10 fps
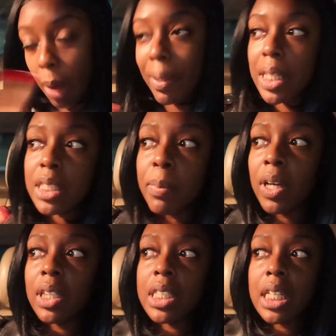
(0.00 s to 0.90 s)
Because the
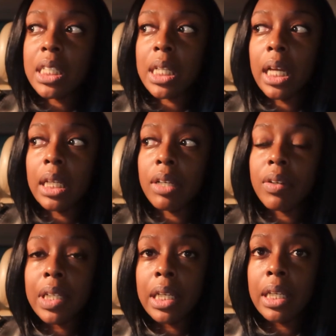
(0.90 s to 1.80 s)
Burlington is like
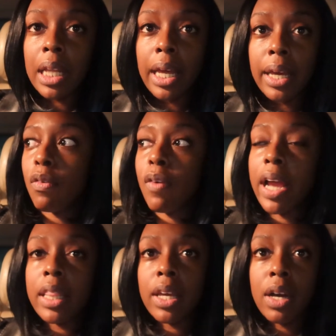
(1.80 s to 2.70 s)
literally like
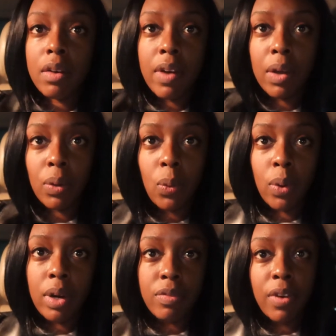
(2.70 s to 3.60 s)
right there around the
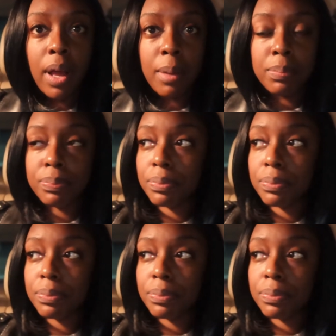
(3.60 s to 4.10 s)
corner from